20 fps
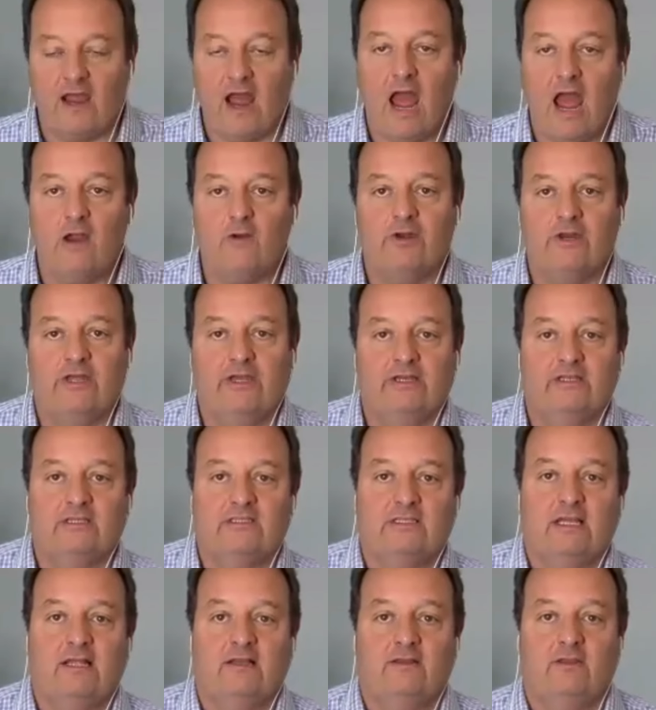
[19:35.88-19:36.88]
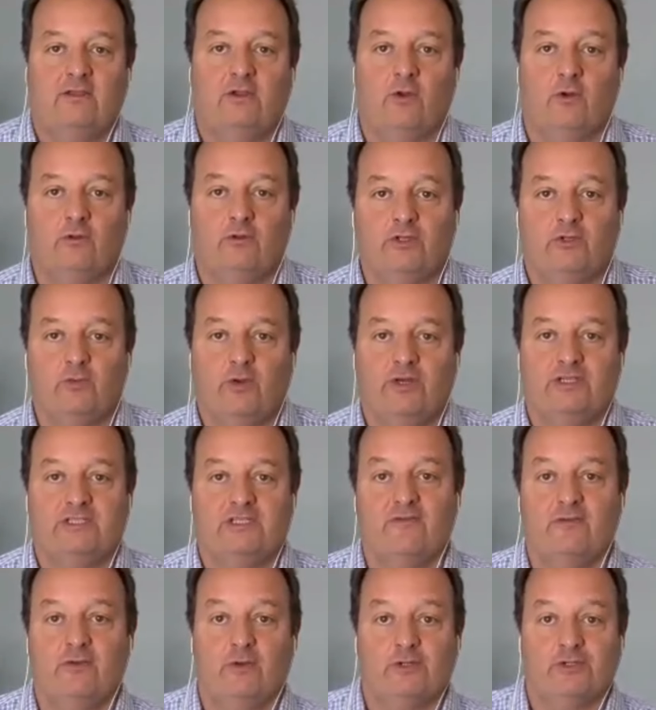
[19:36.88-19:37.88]
irony is that you're only
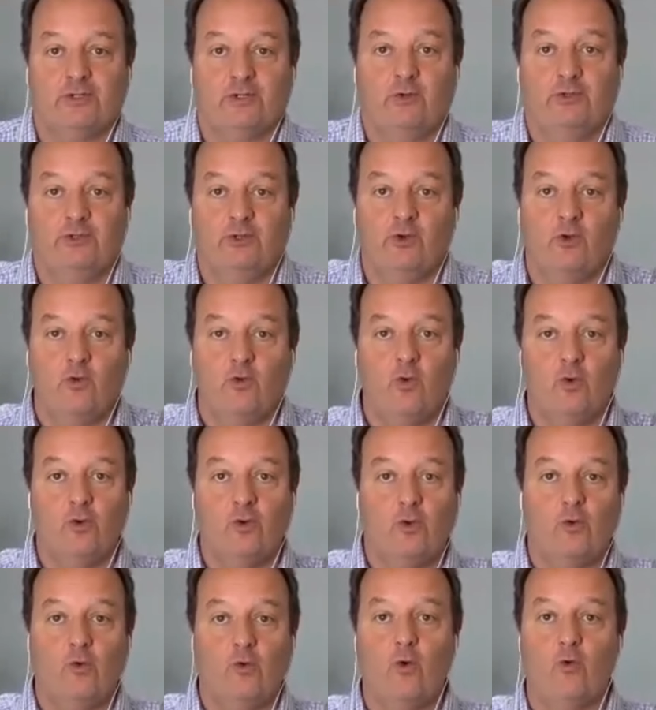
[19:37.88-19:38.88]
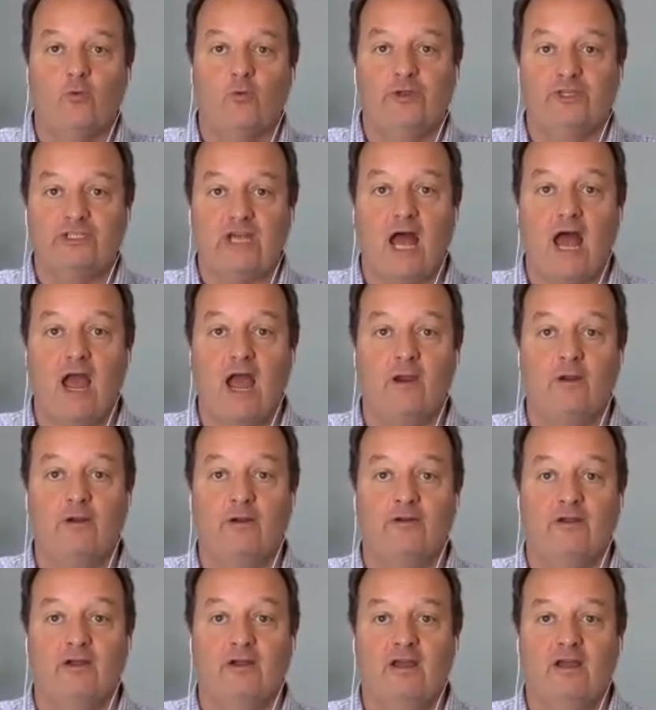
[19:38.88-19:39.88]
27 years old. You quote unquote
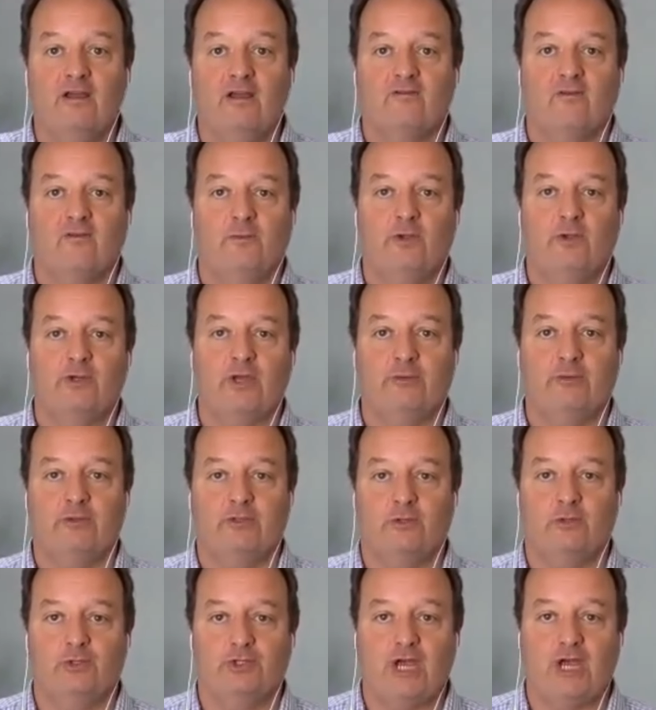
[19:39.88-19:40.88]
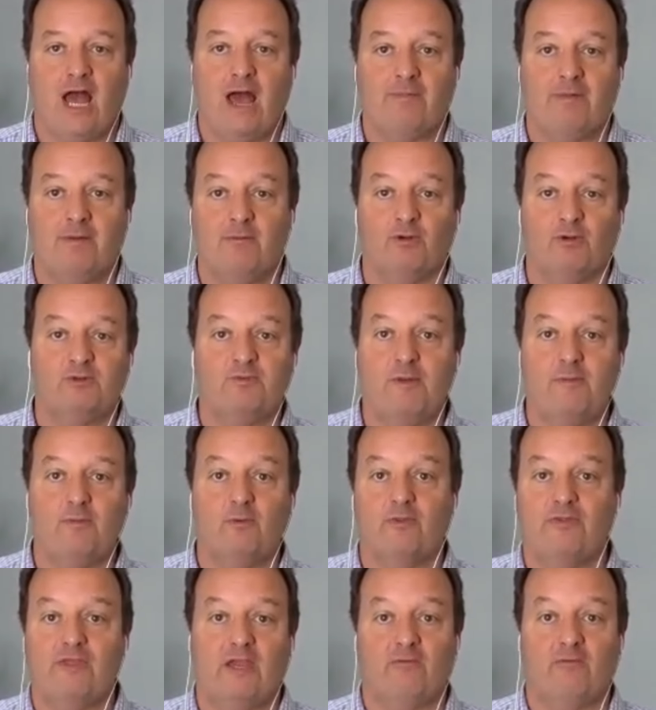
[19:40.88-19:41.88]
retired from your W-2 job. And most people
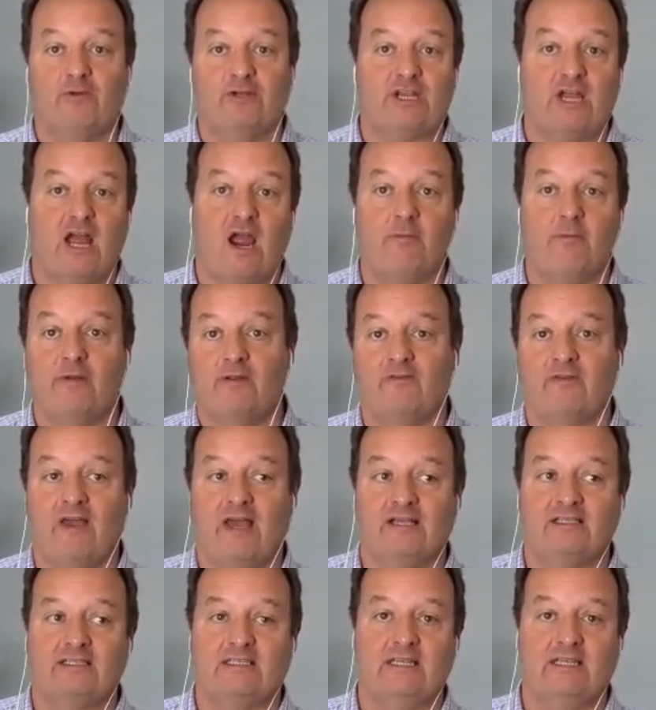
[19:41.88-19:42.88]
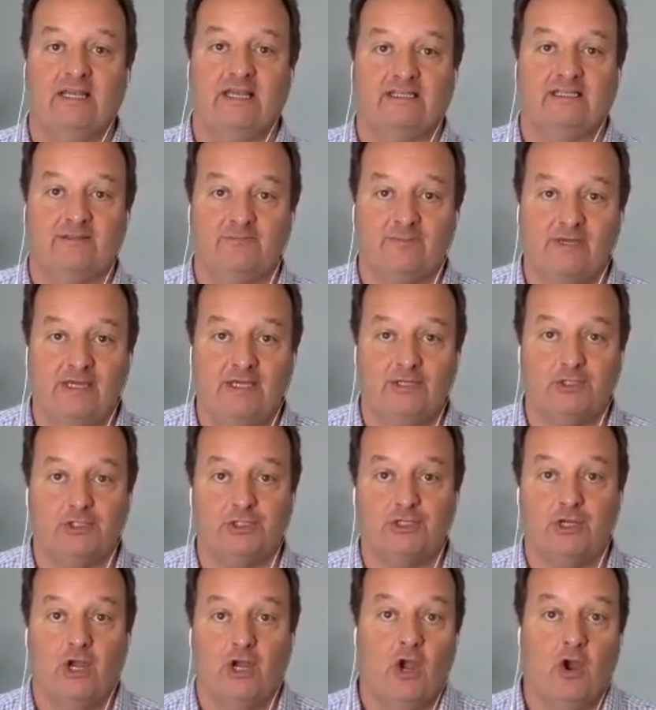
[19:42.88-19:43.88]
think of retirement as sitting at the
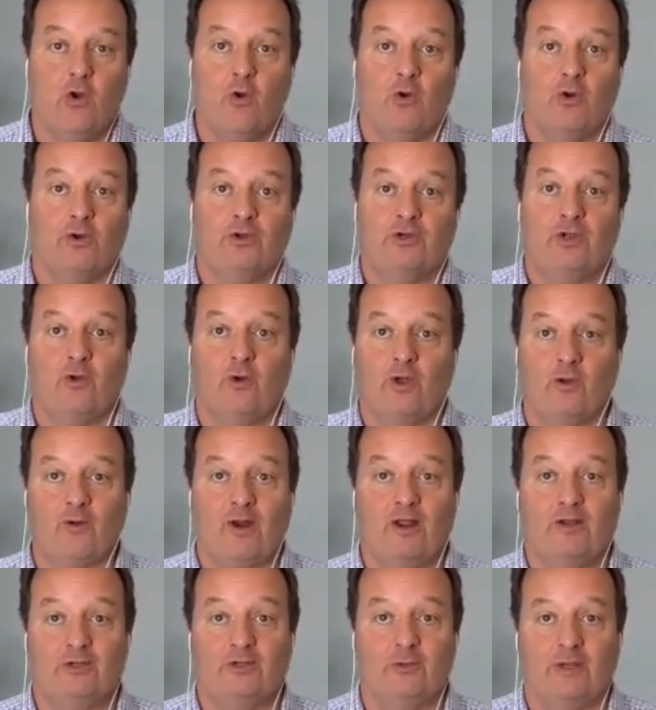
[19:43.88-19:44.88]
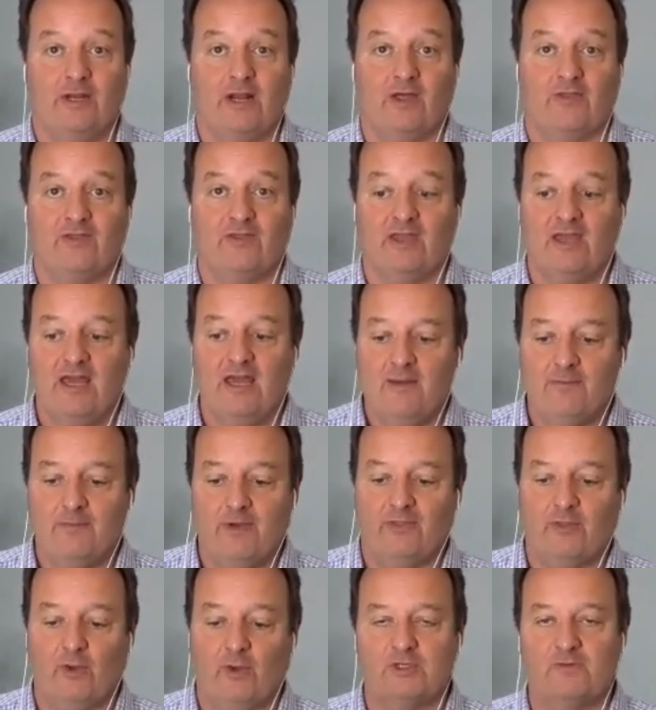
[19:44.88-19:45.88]
beach or going around doing nothing.
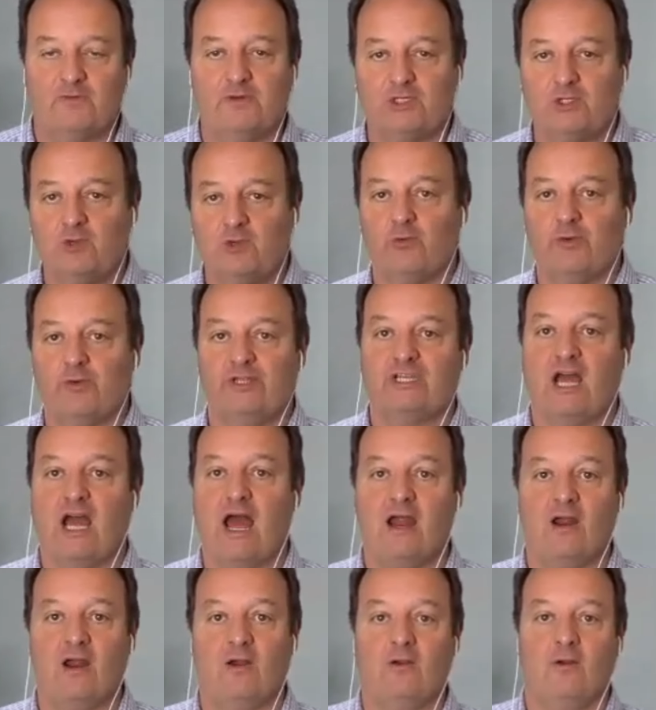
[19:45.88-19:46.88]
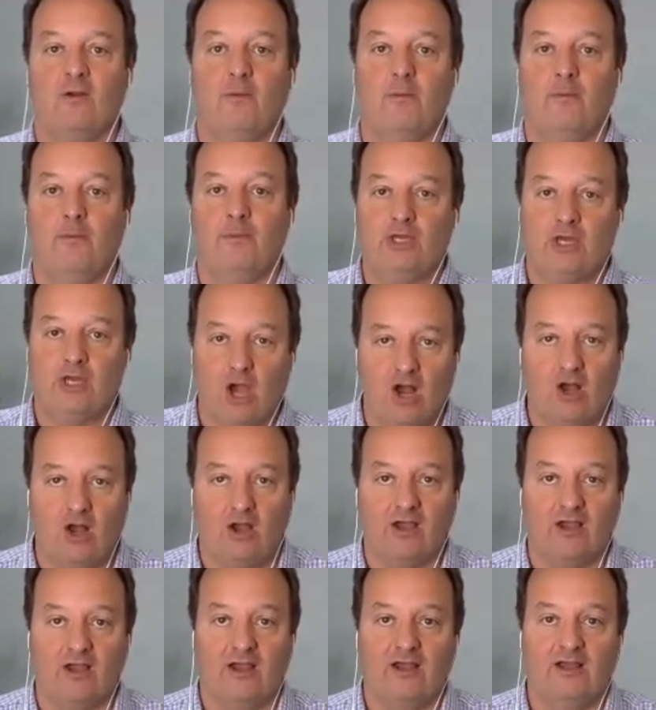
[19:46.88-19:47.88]
But those of us who retire
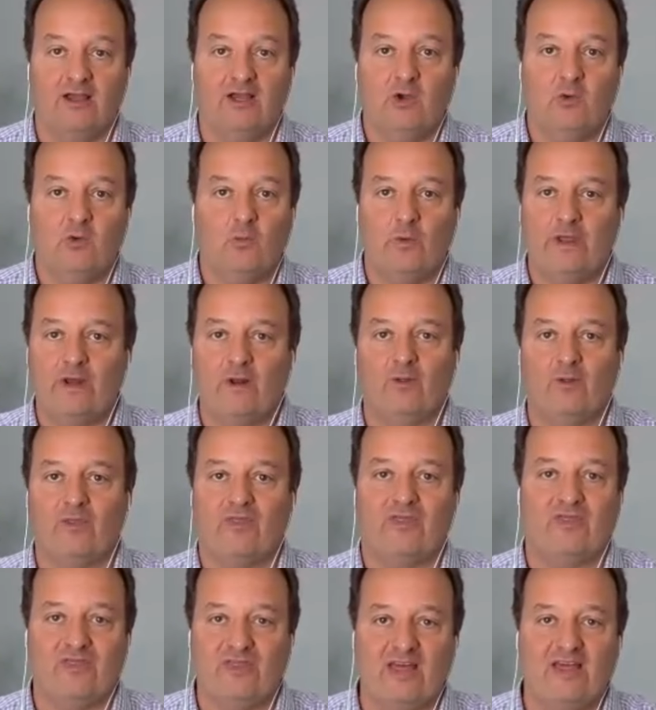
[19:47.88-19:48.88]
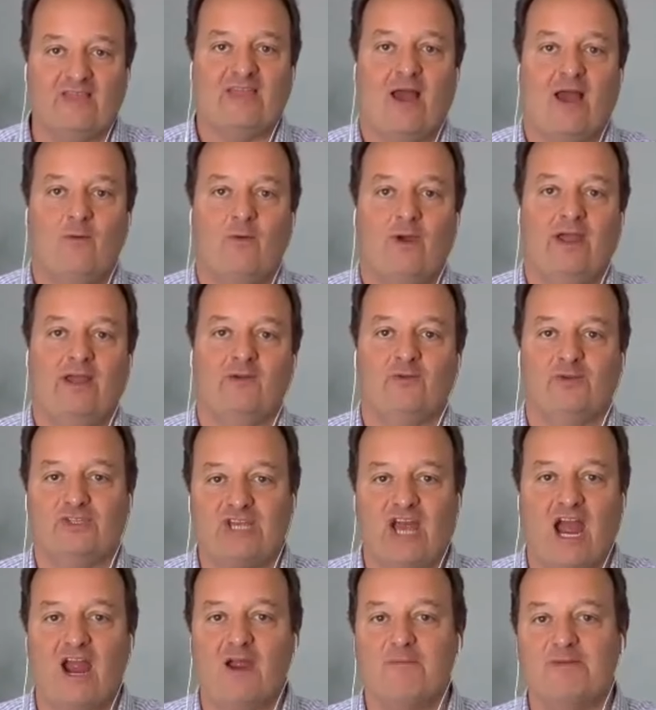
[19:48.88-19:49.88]
young, we don't think that way.
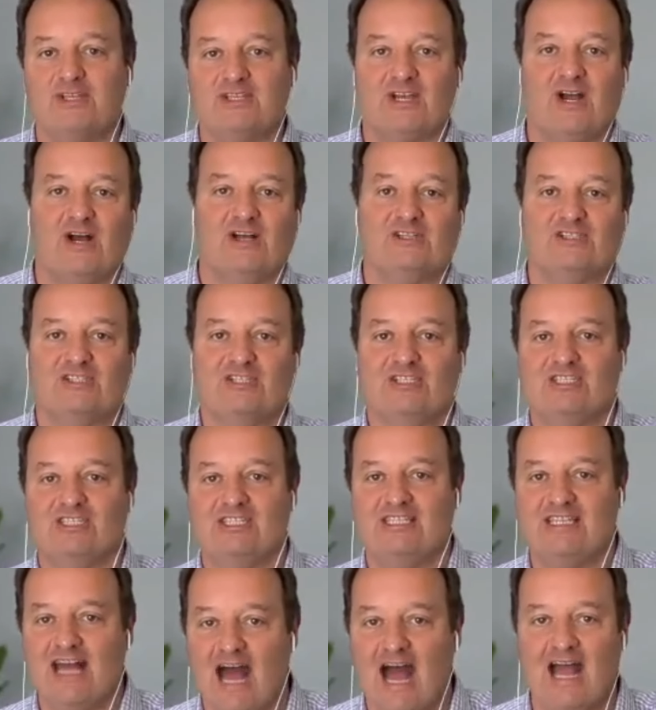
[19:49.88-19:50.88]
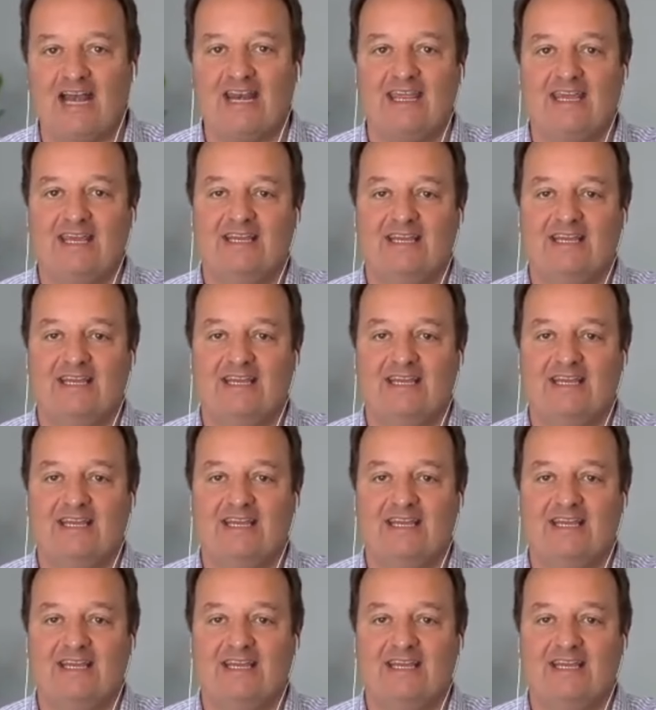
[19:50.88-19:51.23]
Retirement to us is not